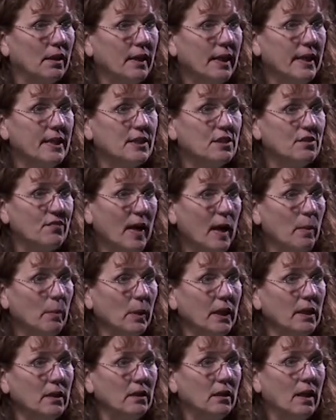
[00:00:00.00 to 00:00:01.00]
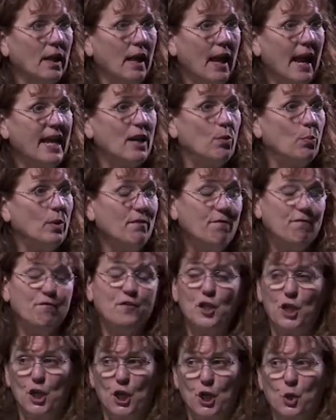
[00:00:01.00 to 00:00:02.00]
in his family. He
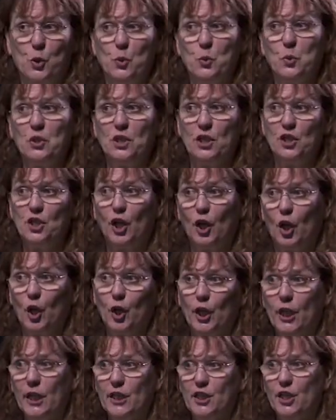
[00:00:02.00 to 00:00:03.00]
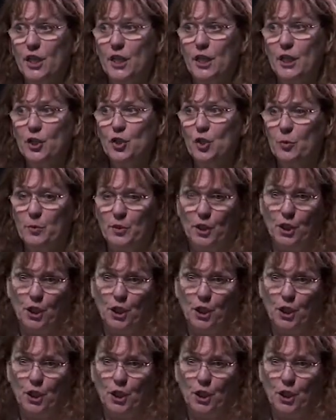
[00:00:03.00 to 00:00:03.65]
refused to learn Yiddish. It was a